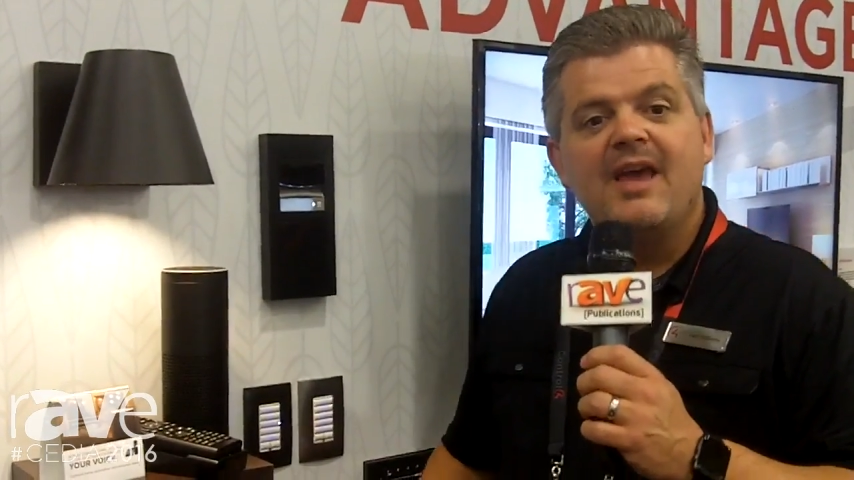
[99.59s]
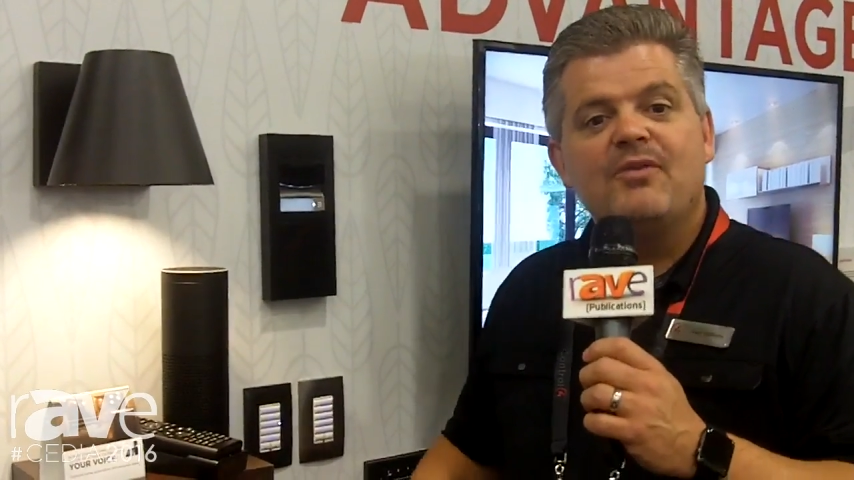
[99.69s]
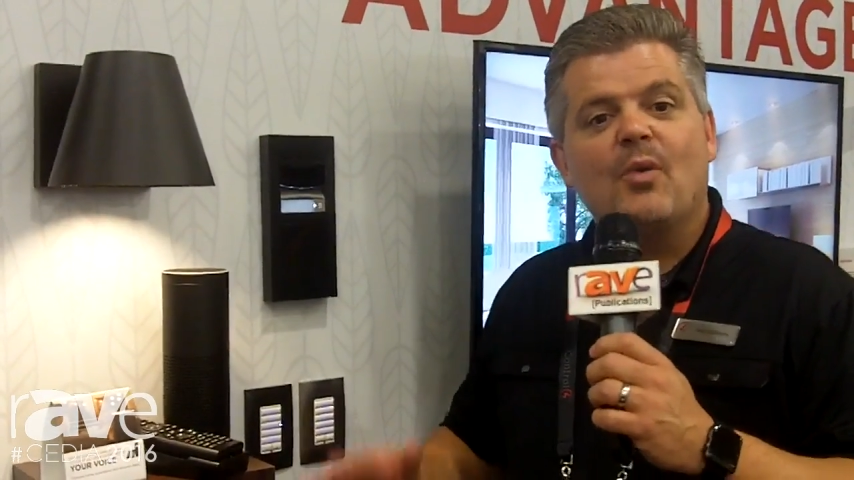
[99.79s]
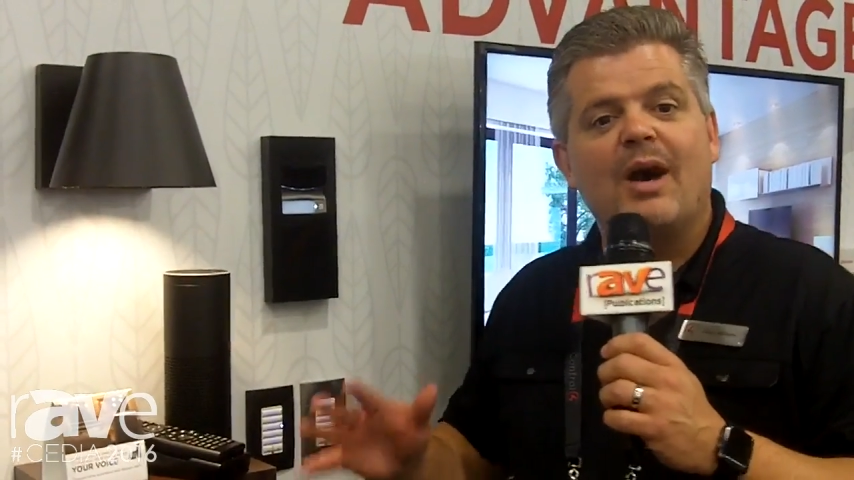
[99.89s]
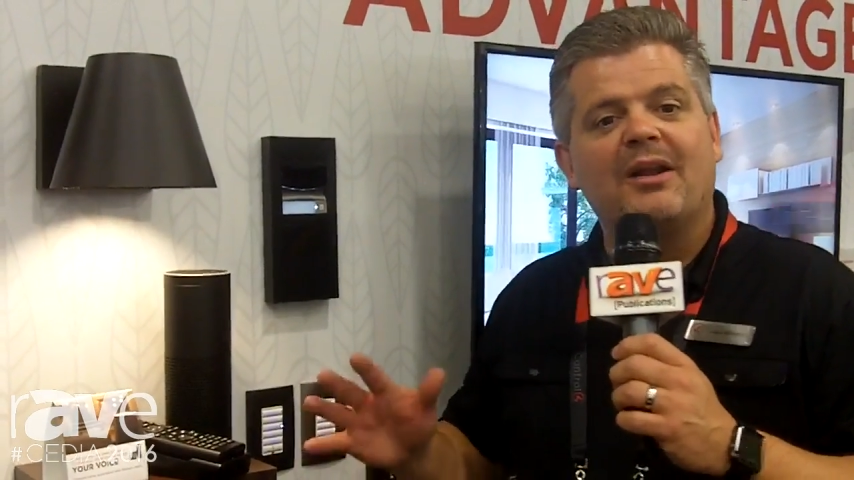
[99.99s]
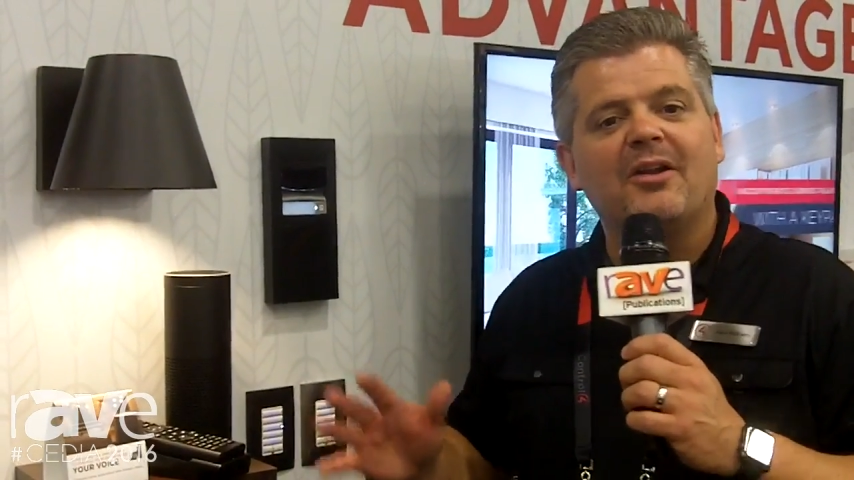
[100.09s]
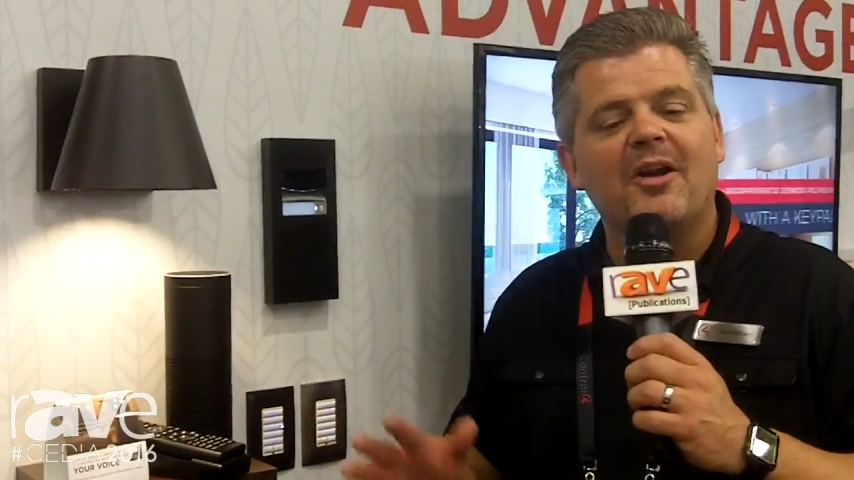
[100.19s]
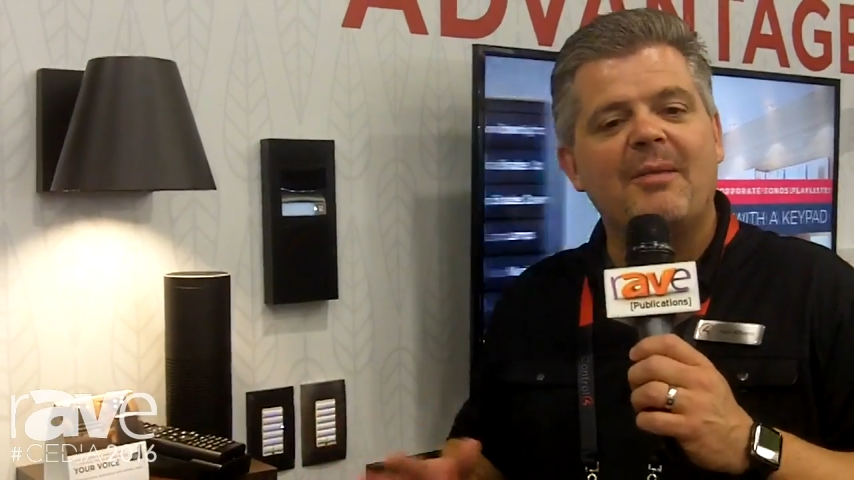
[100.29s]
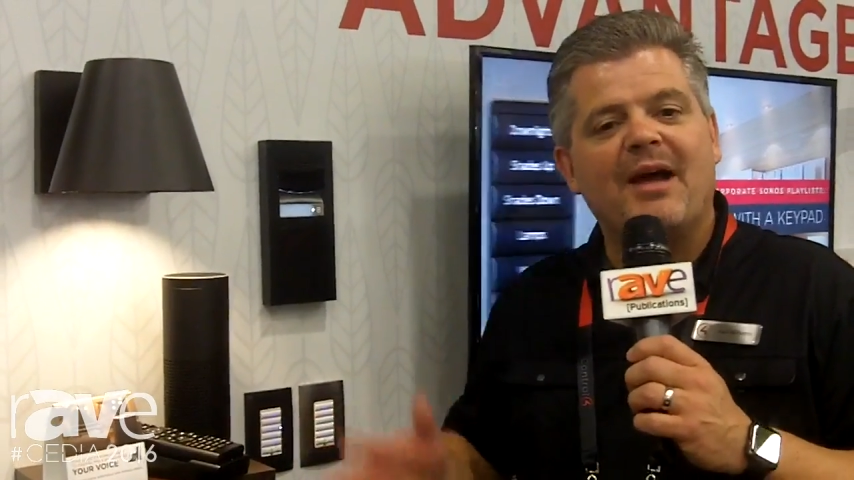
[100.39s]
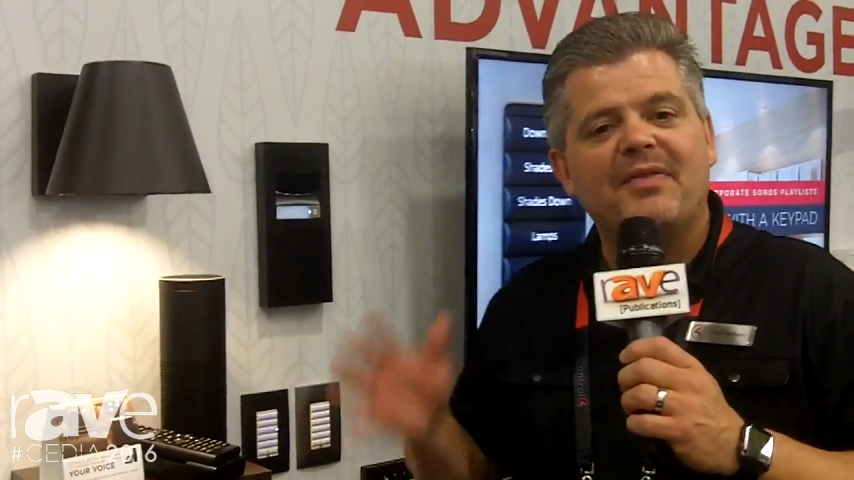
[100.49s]
If you want to
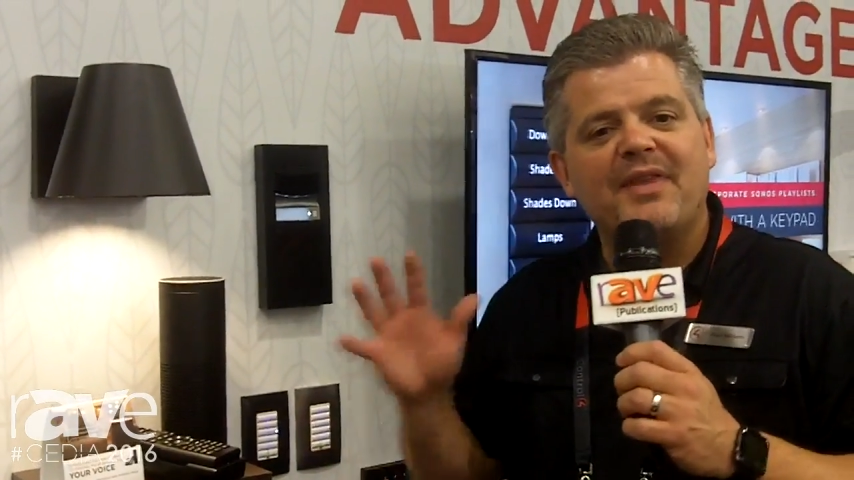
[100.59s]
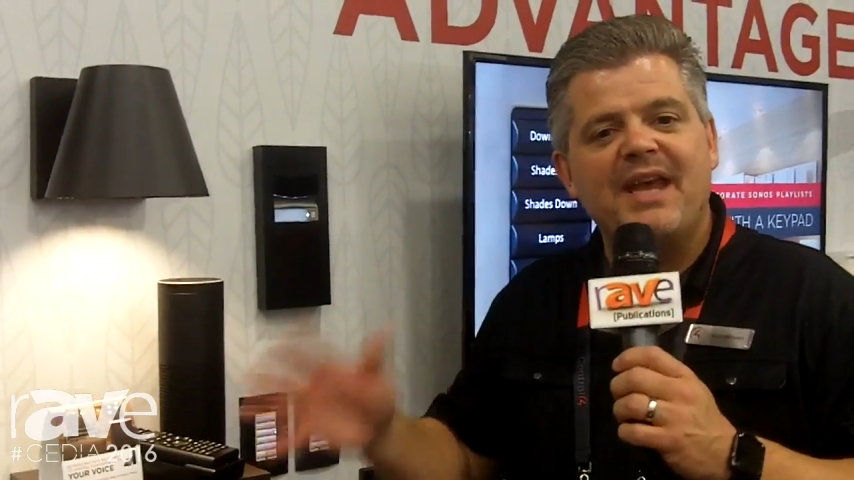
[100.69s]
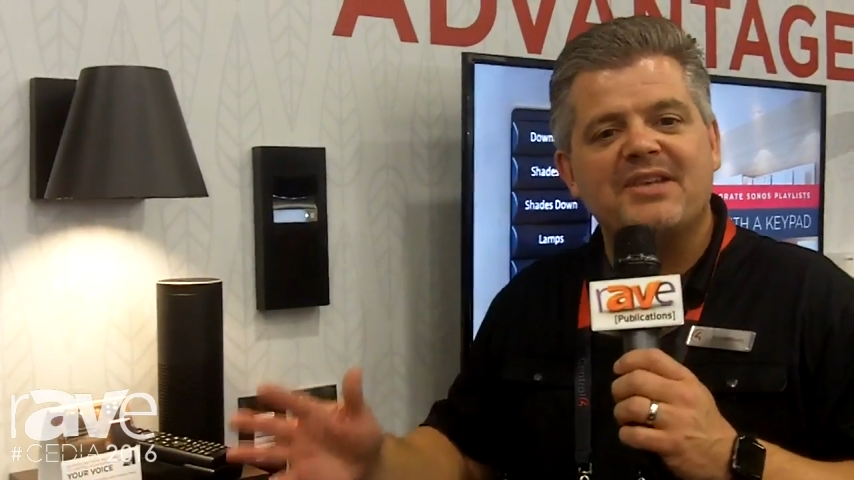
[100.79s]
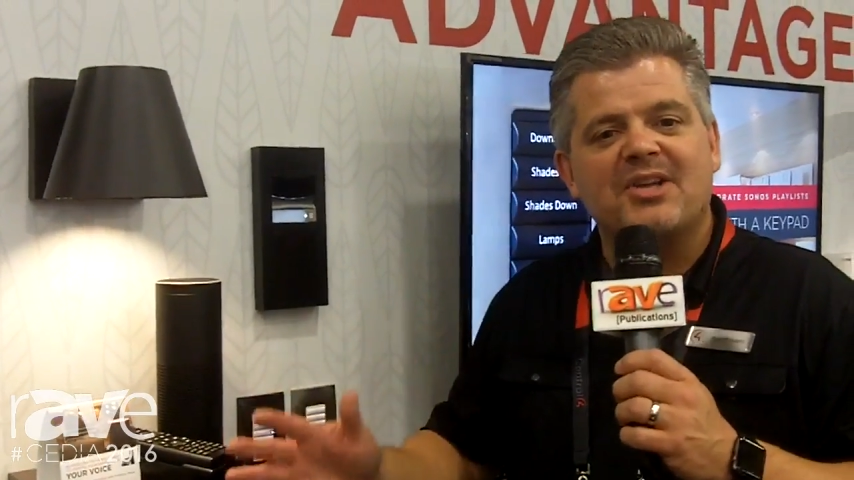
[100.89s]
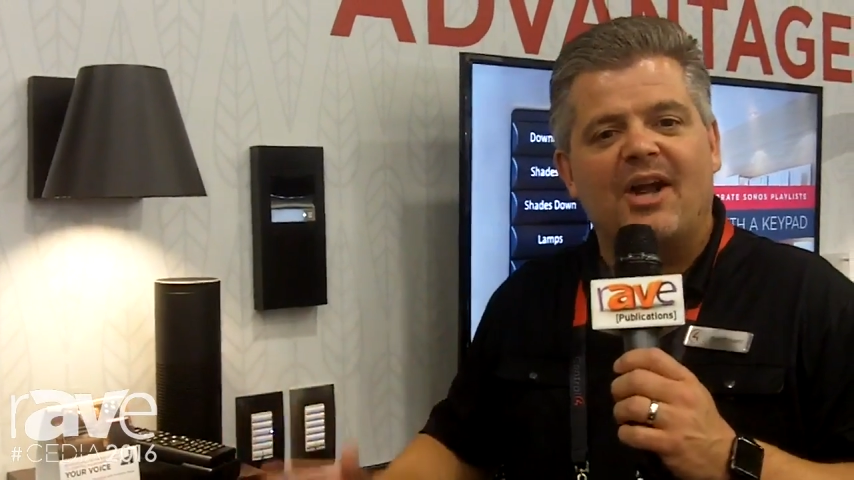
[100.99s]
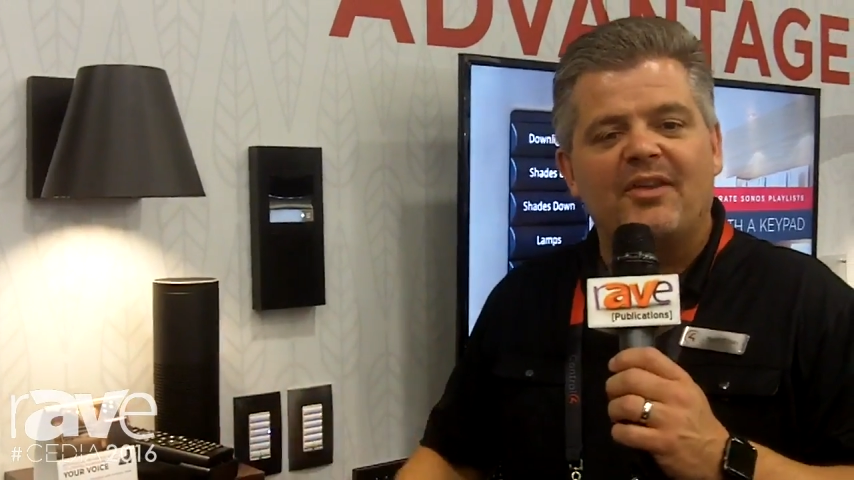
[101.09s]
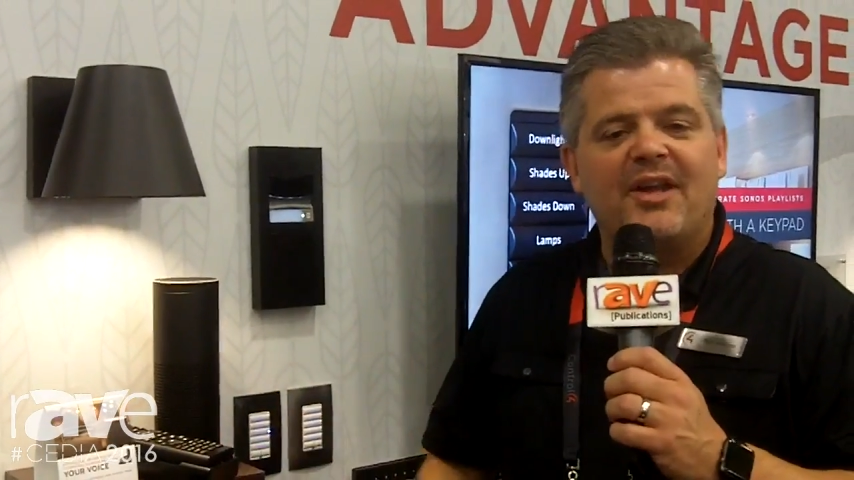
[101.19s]
learn about these and all